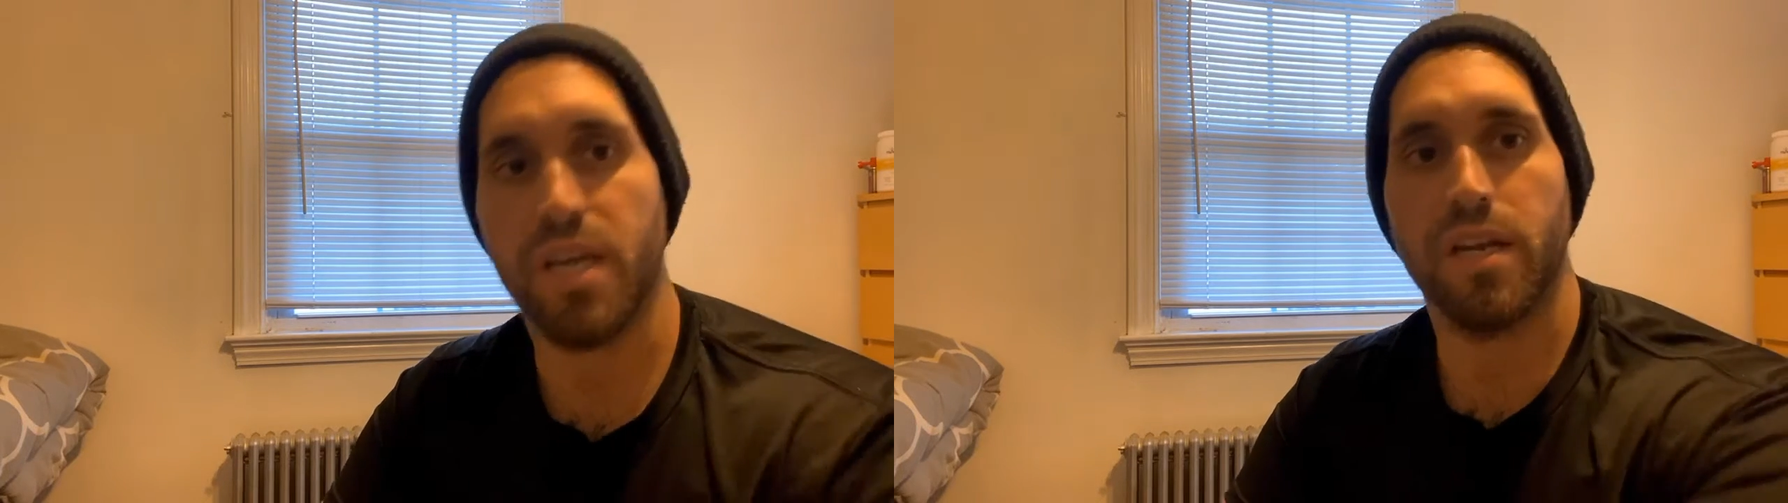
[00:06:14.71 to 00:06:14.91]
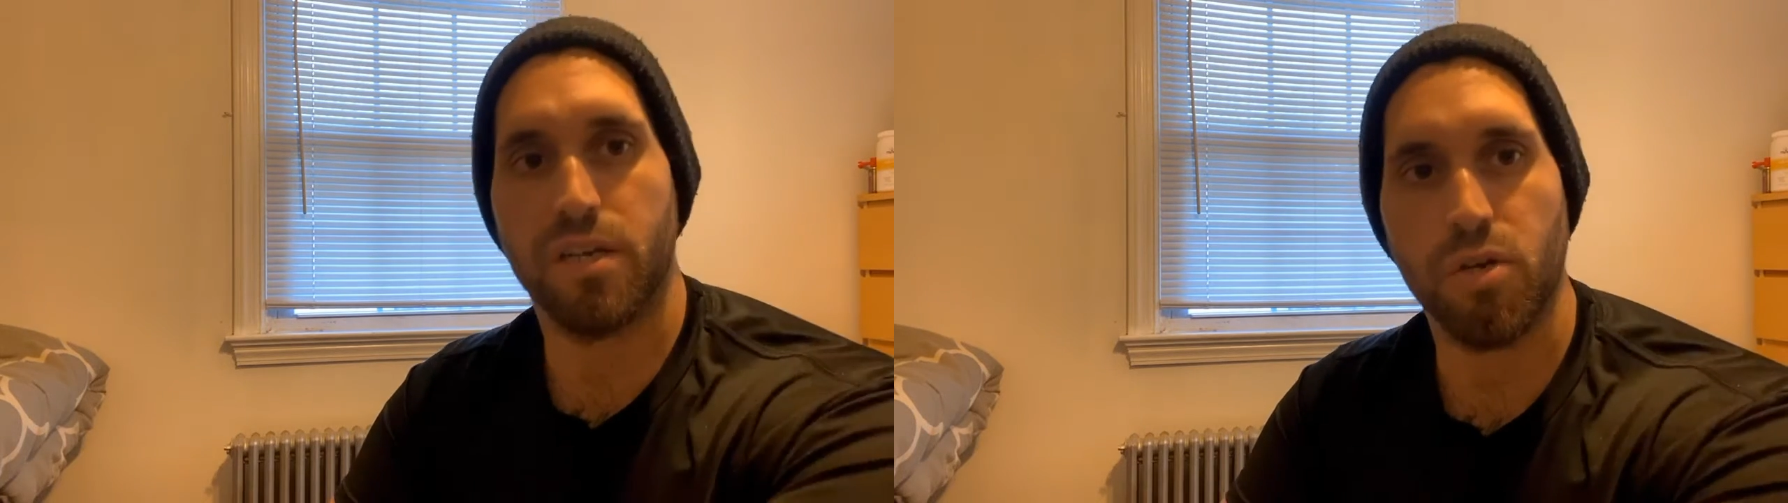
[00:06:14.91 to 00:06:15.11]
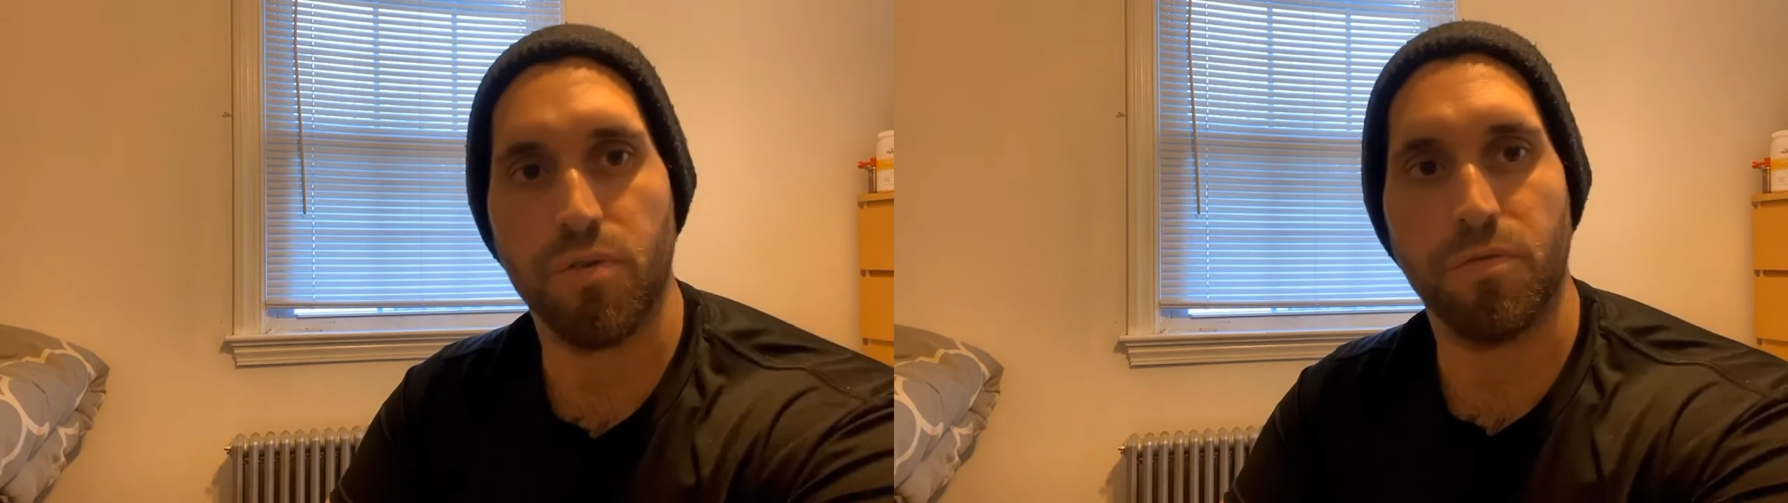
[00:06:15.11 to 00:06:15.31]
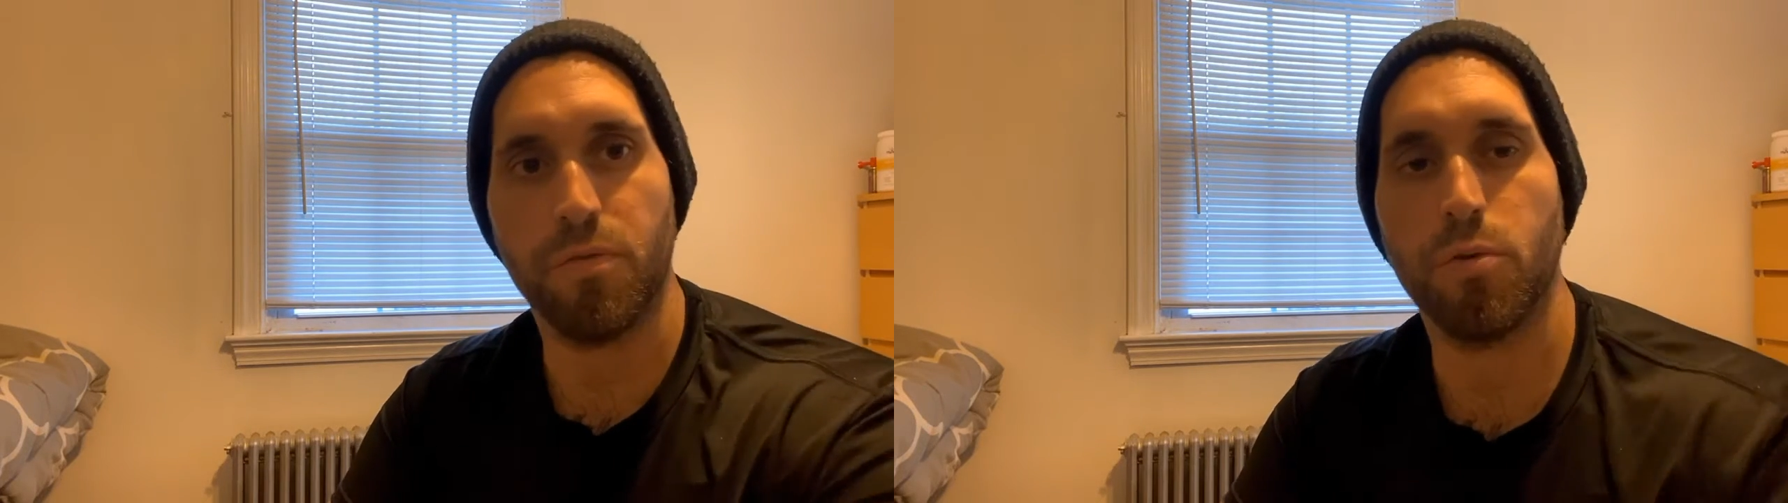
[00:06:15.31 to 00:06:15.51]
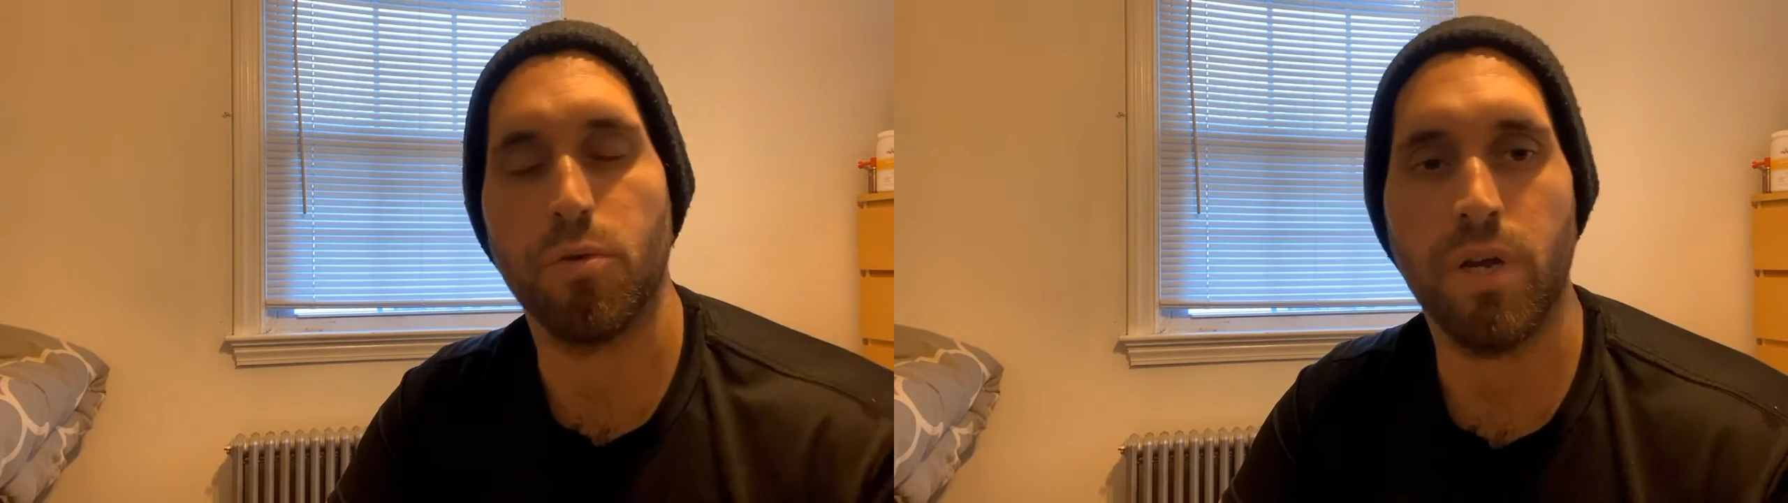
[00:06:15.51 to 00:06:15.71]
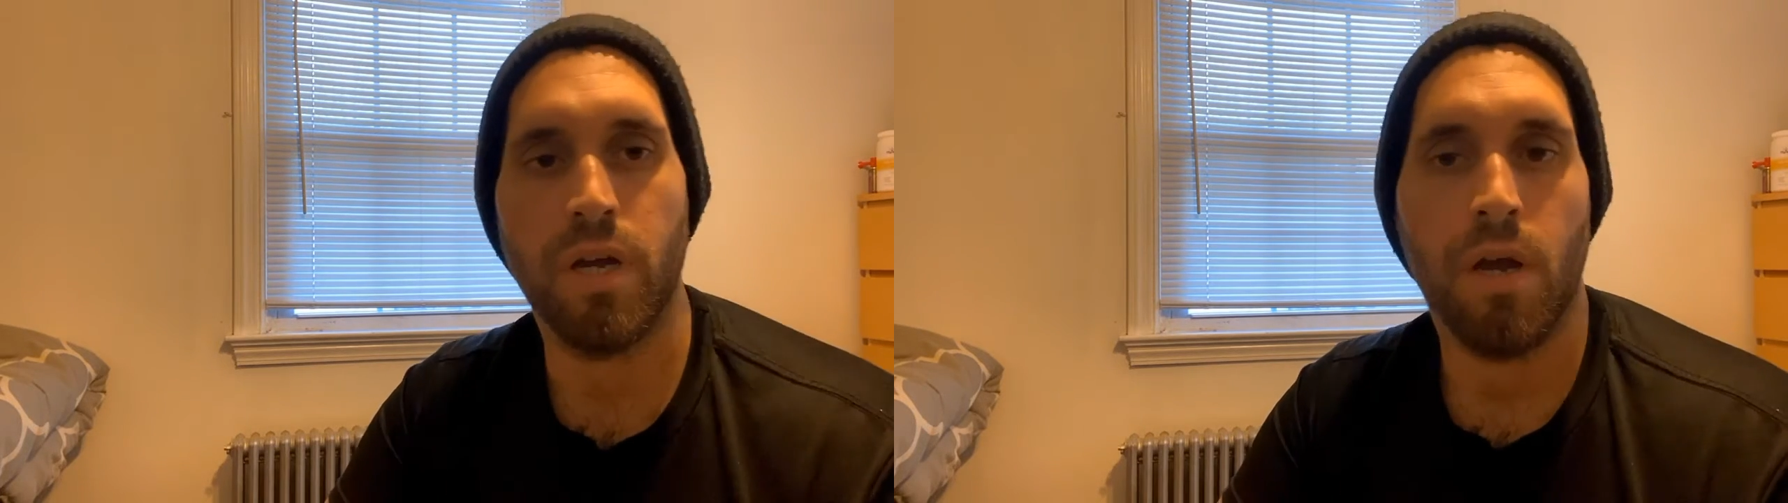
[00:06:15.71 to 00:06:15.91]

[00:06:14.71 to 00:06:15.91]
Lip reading: eating good food,